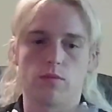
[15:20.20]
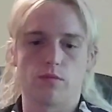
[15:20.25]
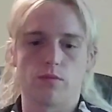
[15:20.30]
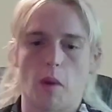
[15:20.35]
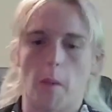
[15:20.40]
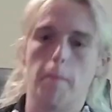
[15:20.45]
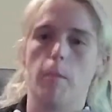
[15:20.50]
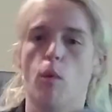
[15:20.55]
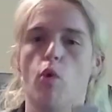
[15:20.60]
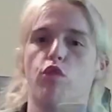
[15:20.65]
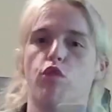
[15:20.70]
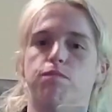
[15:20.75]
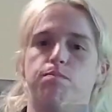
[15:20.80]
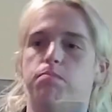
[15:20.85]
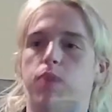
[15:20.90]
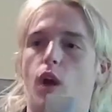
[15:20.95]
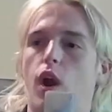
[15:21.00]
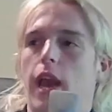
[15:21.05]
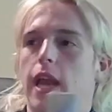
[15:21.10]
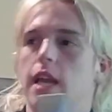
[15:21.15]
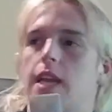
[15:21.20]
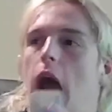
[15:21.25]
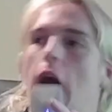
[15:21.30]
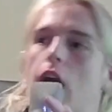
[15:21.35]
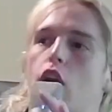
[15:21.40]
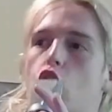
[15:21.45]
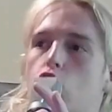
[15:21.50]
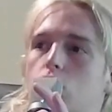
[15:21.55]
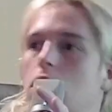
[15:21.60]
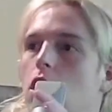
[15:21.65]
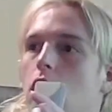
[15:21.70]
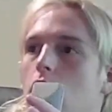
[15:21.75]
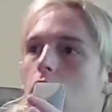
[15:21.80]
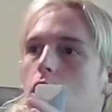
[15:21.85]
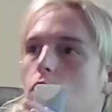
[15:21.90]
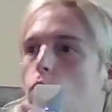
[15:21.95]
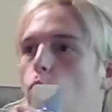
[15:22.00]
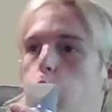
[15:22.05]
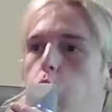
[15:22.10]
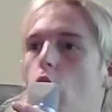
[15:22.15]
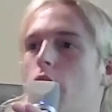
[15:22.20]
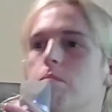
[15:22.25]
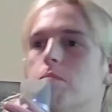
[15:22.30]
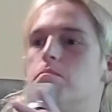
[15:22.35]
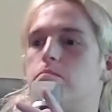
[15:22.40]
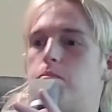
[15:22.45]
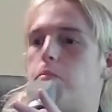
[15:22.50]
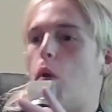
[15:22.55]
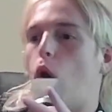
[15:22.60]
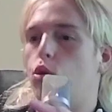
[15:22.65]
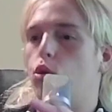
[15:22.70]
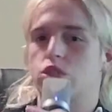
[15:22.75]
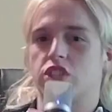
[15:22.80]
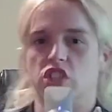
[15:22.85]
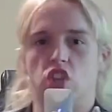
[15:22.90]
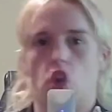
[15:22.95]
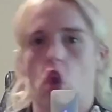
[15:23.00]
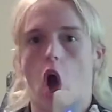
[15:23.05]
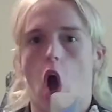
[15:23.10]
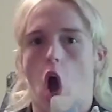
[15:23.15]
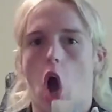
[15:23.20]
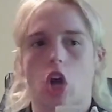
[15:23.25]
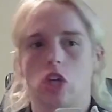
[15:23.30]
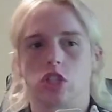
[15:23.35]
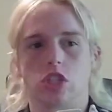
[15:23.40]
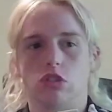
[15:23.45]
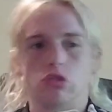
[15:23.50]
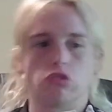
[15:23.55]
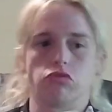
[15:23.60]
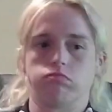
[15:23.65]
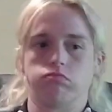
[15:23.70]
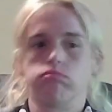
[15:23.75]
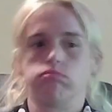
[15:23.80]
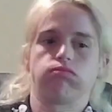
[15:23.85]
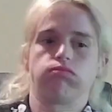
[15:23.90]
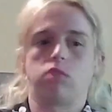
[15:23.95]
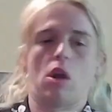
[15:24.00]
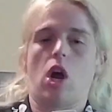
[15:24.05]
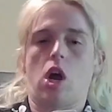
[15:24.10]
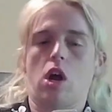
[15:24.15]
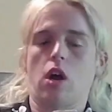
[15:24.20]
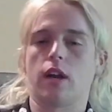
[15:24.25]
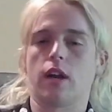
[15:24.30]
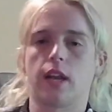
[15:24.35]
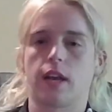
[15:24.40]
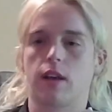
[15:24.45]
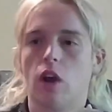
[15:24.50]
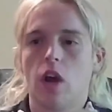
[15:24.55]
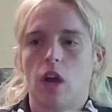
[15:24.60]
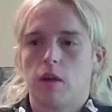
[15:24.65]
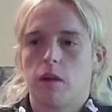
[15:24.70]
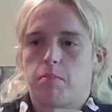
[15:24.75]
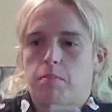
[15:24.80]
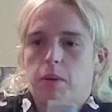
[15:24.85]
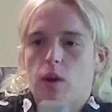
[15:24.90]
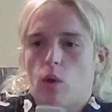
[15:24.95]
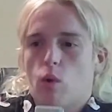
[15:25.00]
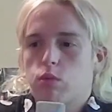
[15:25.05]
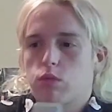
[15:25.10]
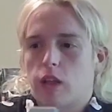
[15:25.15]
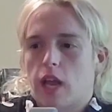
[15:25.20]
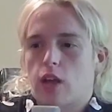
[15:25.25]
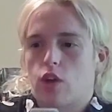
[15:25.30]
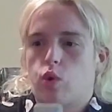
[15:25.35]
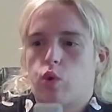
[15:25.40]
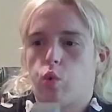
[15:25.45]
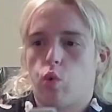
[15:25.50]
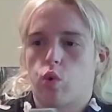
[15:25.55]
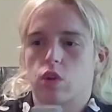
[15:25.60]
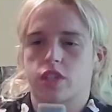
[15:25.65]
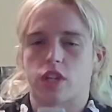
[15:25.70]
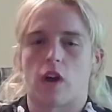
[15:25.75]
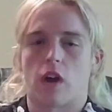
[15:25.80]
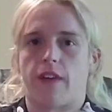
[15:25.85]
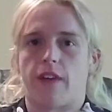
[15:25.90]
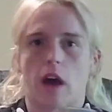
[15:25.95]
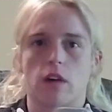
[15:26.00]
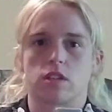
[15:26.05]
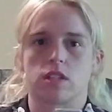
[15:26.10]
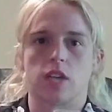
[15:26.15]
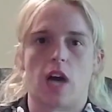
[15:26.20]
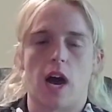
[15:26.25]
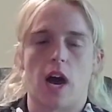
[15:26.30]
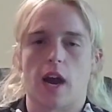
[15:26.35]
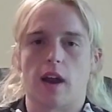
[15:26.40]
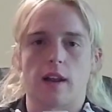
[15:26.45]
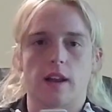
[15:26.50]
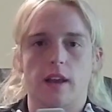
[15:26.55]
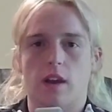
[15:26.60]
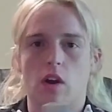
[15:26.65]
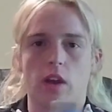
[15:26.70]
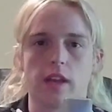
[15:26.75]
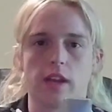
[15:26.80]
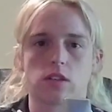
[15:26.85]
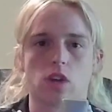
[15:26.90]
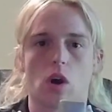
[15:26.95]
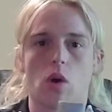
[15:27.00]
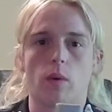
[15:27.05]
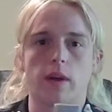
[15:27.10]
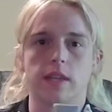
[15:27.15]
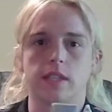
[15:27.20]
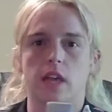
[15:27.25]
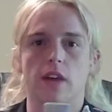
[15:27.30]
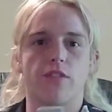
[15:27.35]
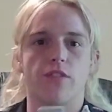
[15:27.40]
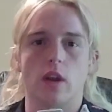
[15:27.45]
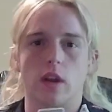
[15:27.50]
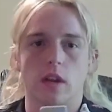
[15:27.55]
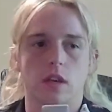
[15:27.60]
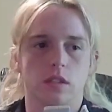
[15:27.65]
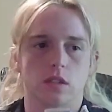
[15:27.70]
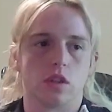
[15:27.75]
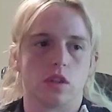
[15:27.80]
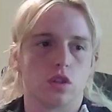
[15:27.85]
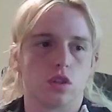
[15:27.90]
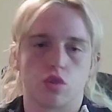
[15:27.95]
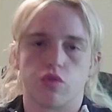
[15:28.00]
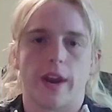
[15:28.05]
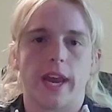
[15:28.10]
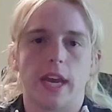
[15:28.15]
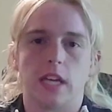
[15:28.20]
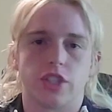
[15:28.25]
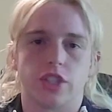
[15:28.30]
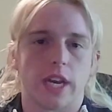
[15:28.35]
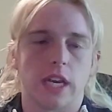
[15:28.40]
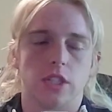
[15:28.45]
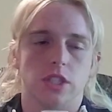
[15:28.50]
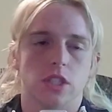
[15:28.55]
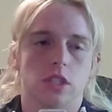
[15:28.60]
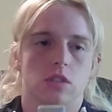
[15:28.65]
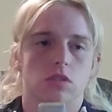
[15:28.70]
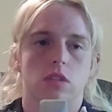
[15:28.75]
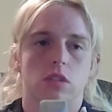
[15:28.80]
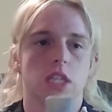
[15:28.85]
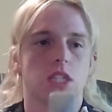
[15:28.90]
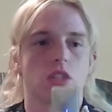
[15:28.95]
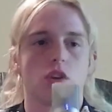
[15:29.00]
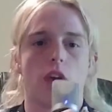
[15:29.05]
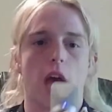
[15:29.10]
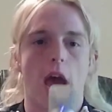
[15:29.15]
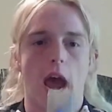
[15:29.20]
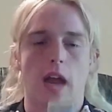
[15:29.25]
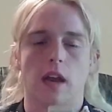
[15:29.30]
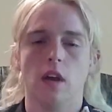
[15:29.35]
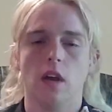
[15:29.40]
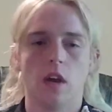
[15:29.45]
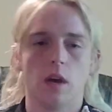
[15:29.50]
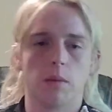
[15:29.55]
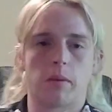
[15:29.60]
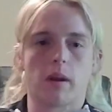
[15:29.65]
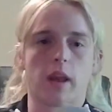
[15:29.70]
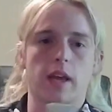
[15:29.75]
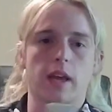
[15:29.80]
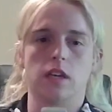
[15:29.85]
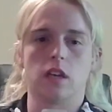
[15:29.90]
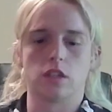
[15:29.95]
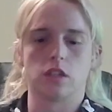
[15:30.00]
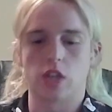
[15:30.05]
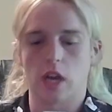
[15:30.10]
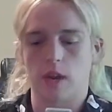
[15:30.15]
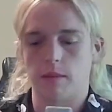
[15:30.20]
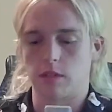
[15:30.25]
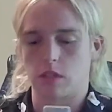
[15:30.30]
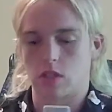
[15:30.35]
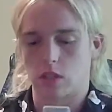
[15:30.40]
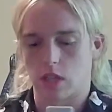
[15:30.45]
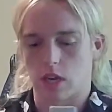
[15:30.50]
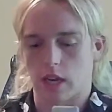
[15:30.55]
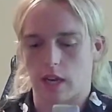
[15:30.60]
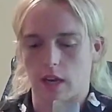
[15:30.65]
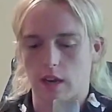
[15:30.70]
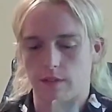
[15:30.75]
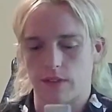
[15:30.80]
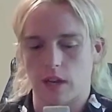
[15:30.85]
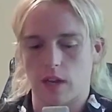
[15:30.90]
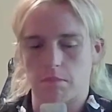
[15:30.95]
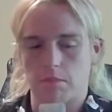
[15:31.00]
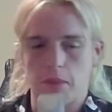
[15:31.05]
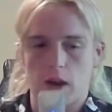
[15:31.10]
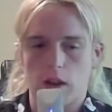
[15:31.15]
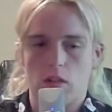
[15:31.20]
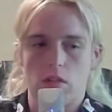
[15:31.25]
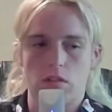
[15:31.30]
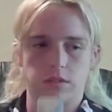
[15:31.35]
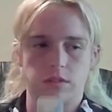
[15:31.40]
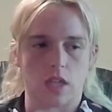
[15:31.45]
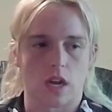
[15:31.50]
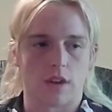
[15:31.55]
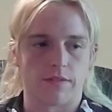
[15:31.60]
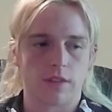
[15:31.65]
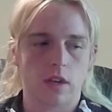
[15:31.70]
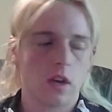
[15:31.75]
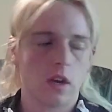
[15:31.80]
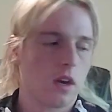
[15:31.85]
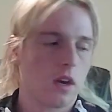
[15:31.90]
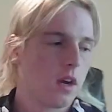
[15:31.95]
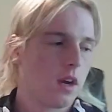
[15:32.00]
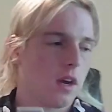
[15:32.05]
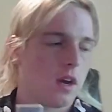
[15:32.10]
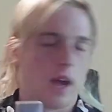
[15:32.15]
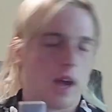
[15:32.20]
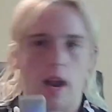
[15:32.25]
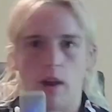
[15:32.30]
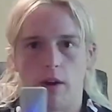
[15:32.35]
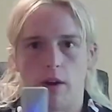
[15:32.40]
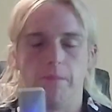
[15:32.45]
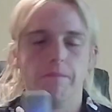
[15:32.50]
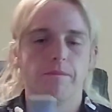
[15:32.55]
move entire wooden boats and logs and just and big old cool stuff outside. And, it's always different because the train changes or this or that. But in the gym, you're just lifting metal stuff. Anyway,